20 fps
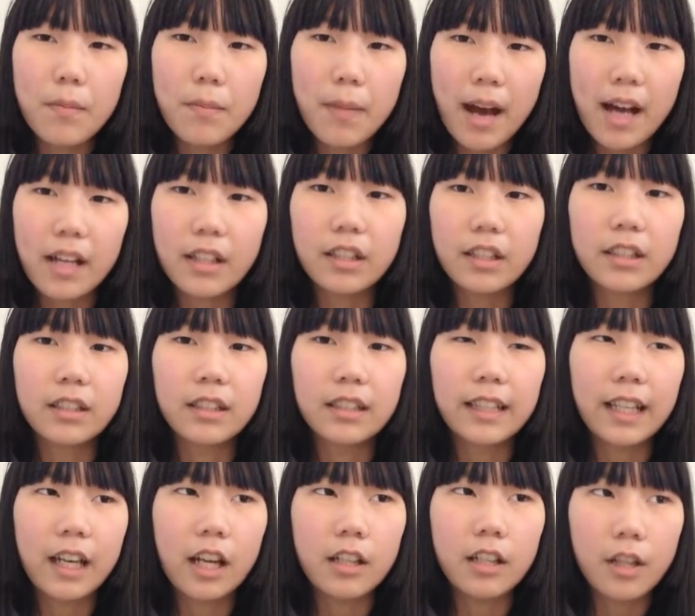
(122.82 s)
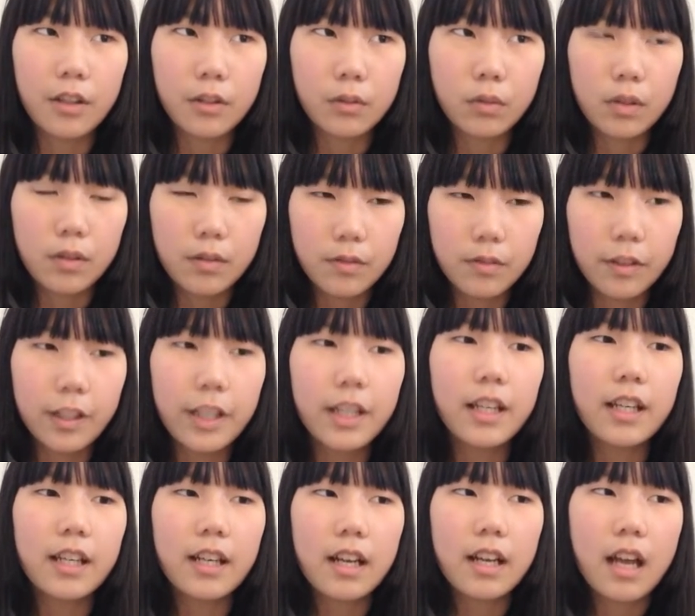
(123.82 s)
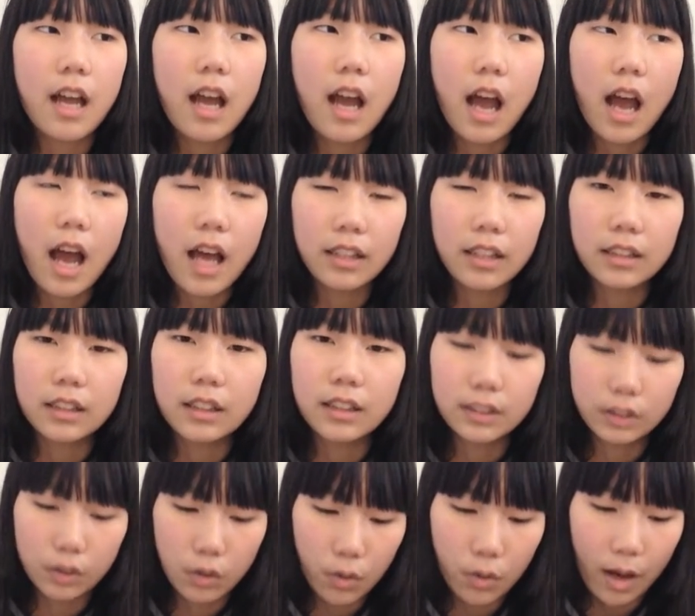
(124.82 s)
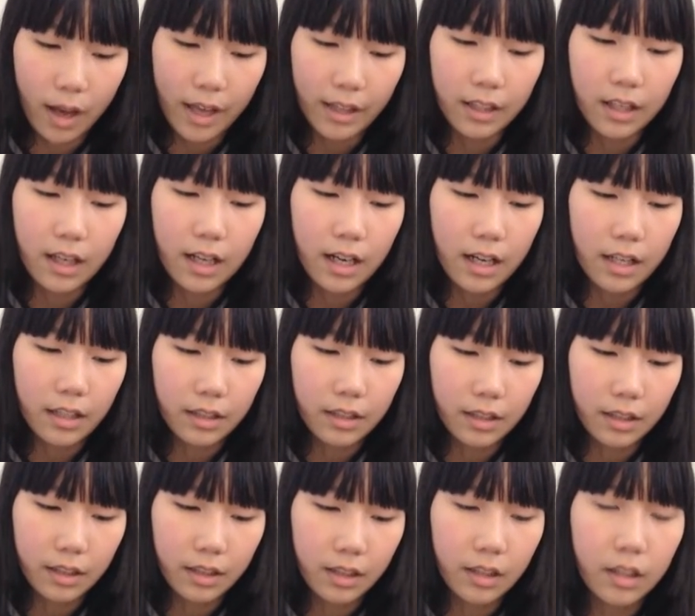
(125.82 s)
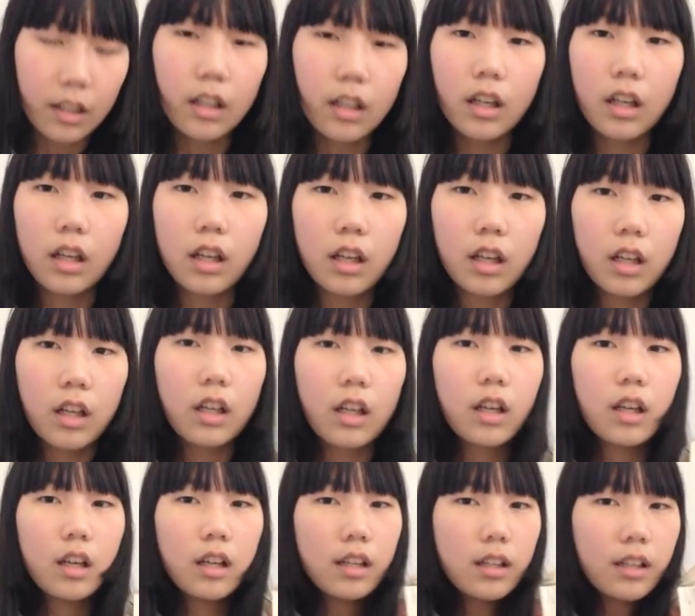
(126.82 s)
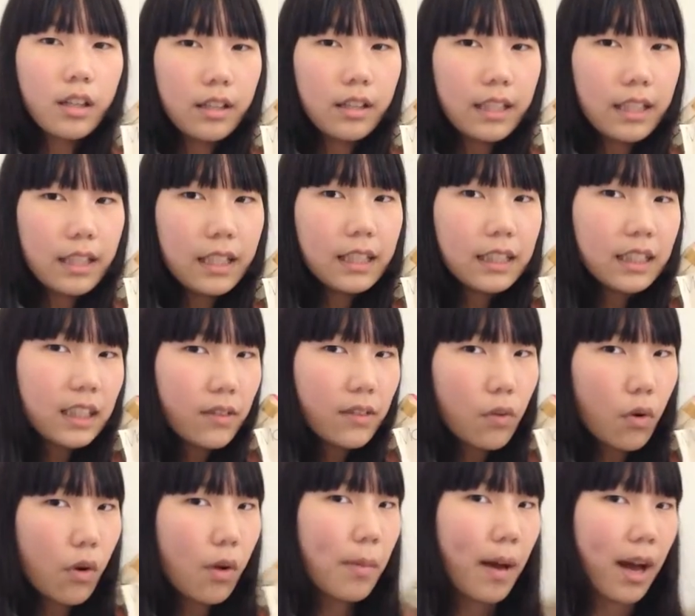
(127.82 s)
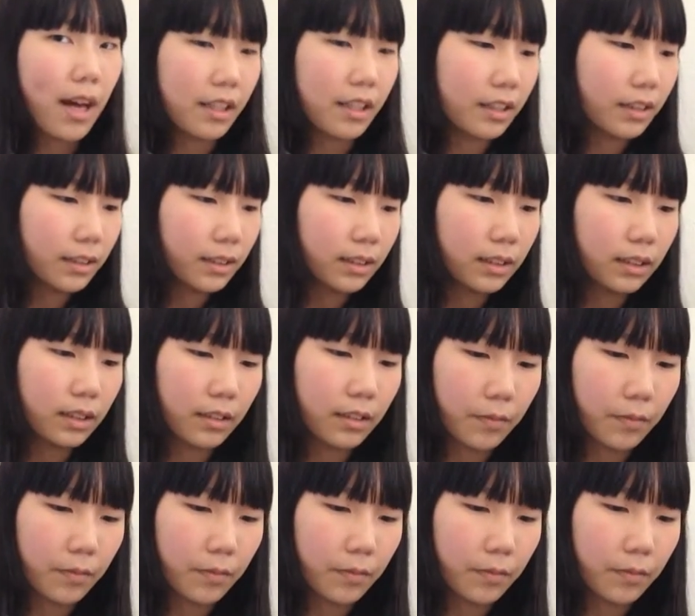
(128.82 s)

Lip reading: pattern, get another one free. And so I got these 4 patterns.